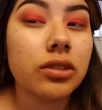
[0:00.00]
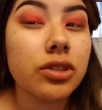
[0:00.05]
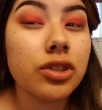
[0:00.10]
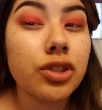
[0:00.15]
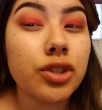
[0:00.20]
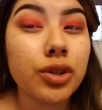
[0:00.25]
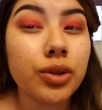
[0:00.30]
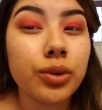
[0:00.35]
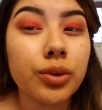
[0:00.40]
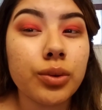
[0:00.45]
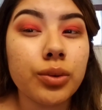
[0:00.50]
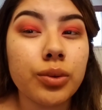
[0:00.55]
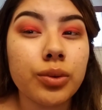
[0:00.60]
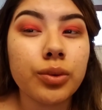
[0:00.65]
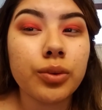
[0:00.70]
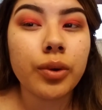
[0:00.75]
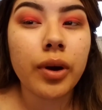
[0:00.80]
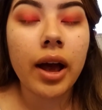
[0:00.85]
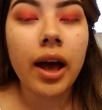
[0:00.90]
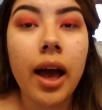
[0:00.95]

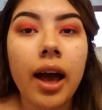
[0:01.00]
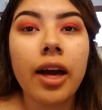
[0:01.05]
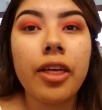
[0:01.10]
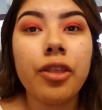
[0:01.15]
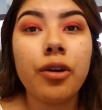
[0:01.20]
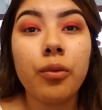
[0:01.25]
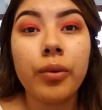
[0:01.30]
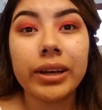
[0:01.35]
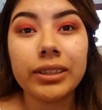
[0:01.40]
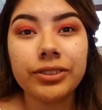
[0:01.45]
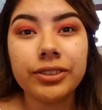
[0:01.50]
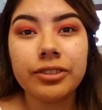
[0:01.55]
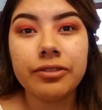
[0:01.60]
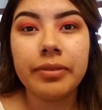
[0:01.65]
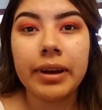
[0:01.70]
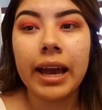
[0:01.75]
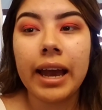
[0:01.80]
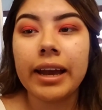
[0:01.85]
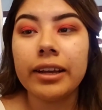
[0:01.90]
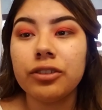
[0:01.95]
do the rest of
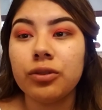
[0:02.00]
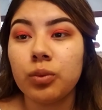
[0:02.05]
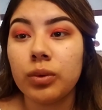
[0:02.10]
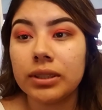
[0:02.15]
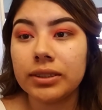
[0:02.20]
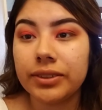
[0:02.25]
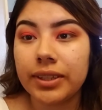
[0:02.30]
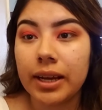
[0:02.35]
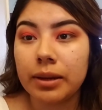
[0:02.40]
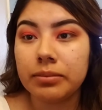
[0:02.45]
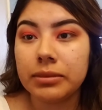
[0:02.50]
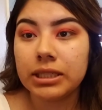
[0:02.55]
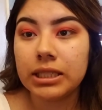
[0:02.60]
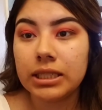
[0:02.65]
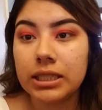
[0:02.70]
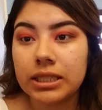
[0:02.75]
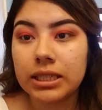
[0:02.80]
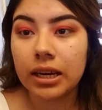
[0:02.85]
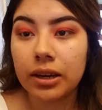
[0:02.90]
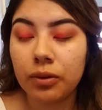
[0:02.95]
my eyes once I'm
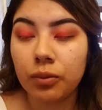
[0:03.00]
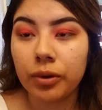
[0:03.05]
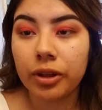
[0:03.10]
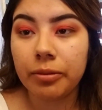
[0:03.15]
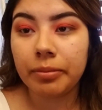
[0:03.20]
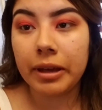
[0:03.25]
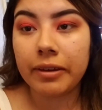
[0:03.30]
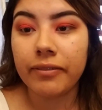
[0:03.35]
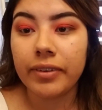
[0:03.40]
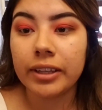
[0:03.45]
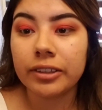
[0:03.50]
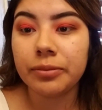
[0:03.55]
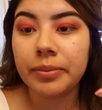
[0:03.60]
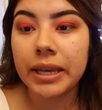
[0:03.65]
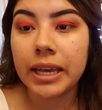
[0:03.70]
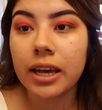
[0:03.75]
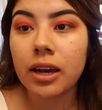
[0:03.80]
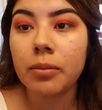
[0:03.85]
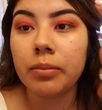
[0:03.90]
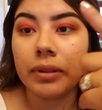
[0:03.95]
done with my face
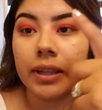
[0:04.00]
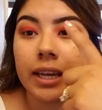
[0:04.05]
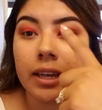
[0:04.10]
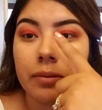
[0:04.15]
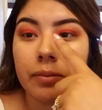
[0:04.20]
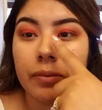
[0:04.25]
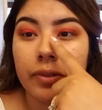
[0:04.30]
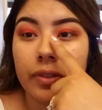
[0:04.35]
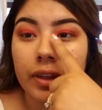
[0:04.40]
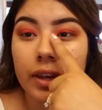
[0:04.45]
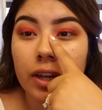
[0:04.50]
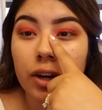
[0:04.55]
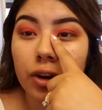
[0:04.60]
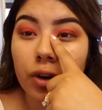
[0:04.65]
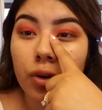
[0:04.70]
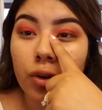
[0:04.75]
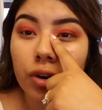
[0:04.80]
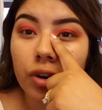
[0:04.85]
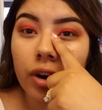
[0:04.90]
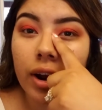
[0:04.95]
makeup, like the inner
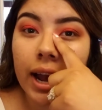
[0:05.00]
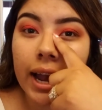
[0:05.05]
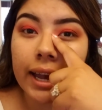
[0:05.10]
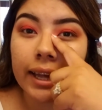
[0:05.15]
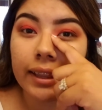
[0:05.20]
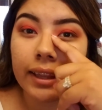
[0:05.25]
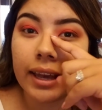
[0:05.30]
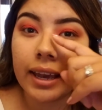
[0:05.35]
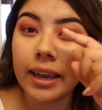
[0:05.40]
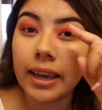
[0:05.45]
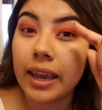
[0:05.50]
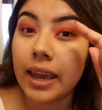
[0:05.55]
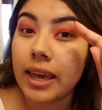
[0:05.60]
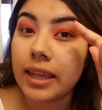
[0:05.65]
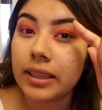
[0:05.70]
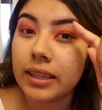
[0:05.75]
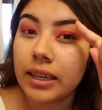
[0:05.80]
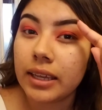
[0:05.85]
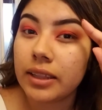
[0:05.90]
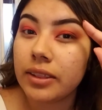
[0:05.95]
corner highlight
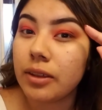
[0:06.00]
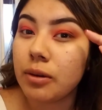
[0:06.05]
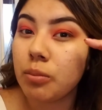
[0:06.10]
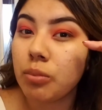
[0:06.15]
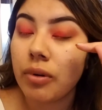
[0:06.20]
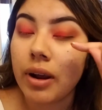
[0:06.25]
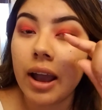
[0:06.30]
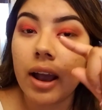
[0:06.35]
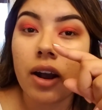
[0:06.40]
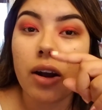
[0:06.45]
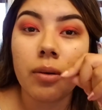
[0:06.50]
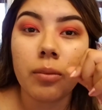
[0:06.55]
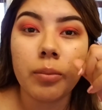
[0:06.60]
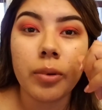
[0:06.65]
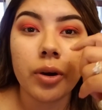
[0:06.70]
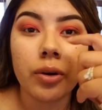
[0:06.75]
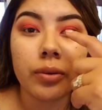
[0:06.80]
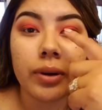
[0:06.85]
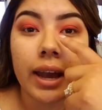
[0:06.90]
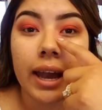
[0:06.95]
and then the brow
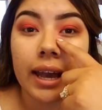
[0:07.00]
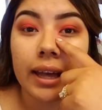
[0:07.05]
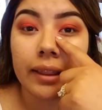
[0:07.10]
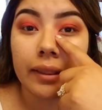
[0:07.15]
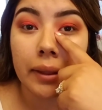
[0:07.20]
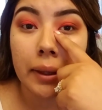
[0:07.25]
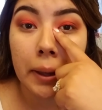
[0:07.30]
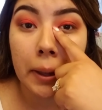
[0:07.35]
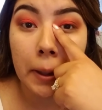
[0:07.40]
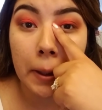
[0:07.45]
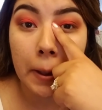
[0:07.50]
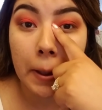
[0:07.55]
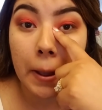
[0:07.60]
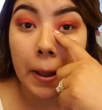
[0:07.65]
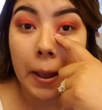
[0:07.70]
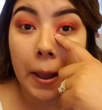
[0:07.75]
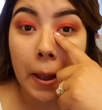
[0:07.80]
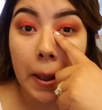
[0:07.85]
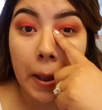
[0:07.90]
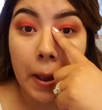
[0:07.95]
bone highlight,
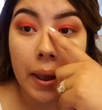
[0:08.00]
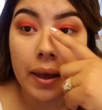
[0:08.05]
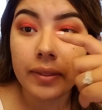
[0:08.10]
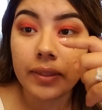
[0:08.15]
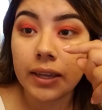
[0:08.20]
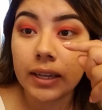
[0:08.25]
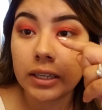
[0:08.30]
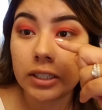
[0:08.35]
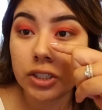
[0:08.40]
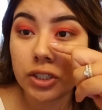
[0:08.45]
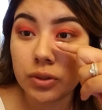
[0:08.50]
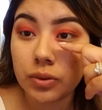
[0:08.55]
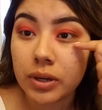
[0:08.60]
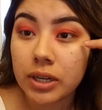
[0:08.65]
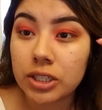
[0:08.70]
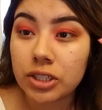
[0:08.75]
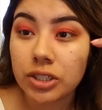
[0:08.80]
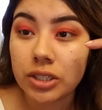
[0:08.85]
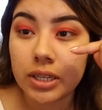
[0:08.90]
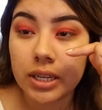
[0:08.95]
and then do
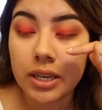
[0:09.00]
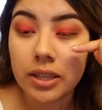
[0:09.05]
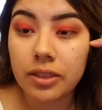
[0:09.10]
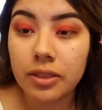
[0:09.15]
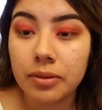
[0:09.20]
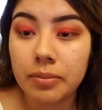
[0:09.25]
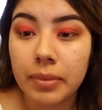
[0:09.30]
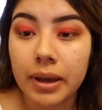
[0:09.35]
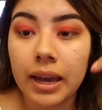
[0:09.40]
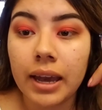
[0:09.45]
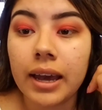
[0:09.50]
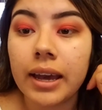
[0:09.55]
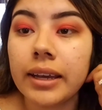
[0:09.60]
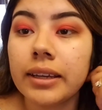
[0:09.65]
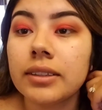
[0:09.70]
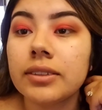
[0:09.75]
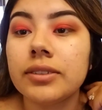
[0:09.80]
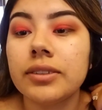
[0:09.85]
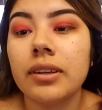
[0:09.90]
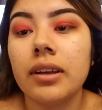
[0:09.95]
underneath my
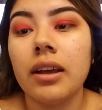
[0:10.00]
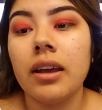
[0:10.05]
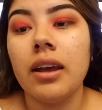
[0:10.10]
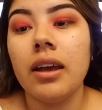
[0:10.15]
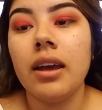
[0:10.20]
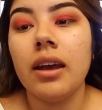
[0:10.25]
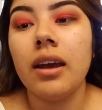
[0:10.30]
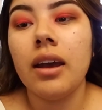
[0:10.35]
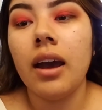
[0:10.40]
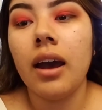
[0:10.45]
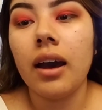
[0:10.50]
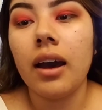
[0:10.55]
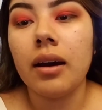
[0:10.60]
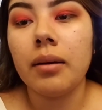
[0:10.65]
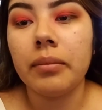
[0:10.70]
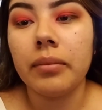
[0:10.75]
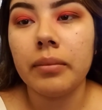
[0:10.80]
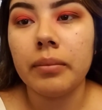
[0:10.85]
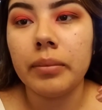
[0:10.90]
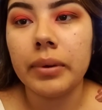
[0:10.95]
eyes.
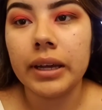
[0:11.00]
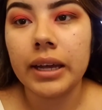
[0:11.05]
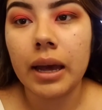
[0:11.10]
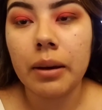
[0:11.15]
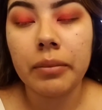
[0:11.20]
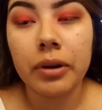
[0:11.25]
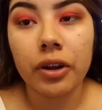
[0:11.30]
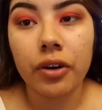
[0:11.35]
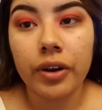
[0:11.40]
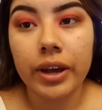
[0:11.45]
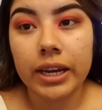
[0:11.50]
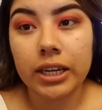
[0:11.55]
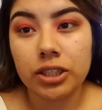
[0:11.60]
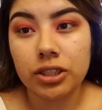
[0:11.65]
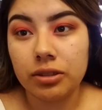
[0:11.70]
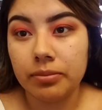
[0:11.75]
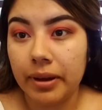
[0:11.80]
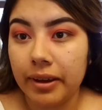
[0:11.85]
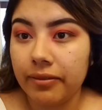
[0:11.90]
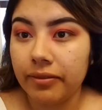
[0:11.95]
But I'm gonna go ahead and
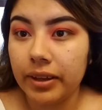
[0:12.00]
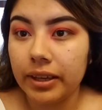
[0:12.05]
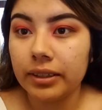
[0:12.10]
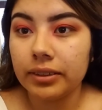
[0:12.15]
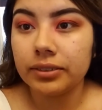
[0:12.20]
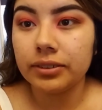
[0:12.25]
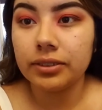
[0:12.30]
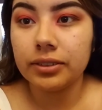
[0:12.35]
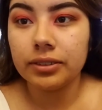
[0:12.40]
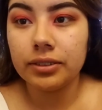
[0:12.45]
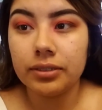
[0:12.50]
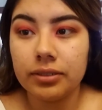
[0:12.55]
do my face.